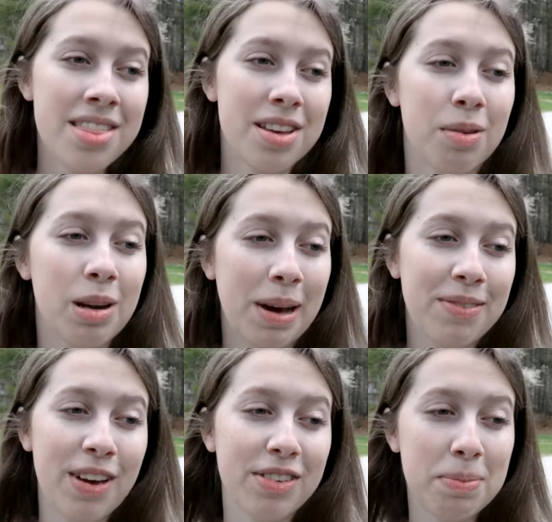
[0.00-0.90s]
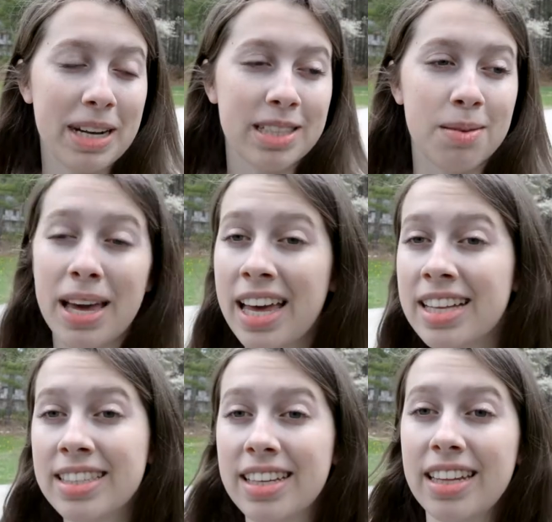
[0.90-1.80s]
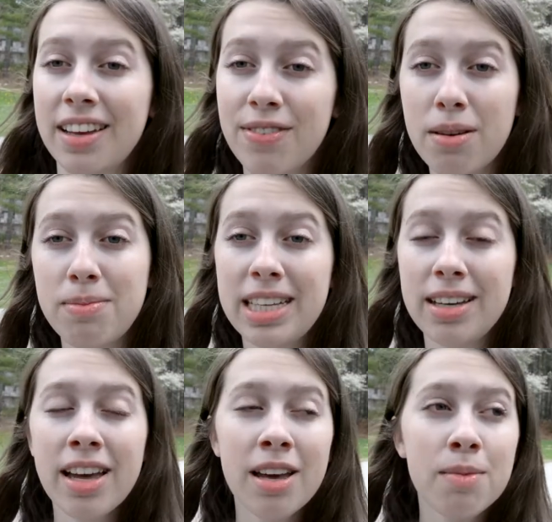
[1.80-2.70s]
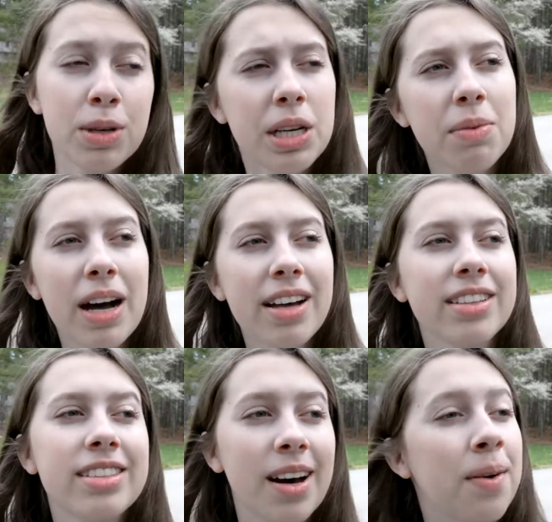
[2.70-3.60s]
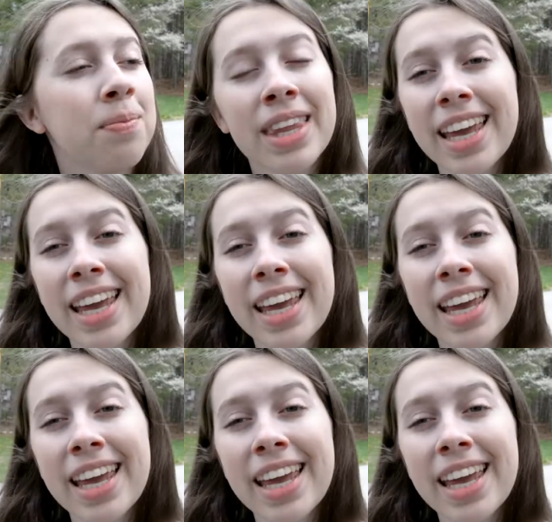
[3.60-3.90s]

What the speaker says: They're one of my favorite pairs of pants and they fit me pretty well, so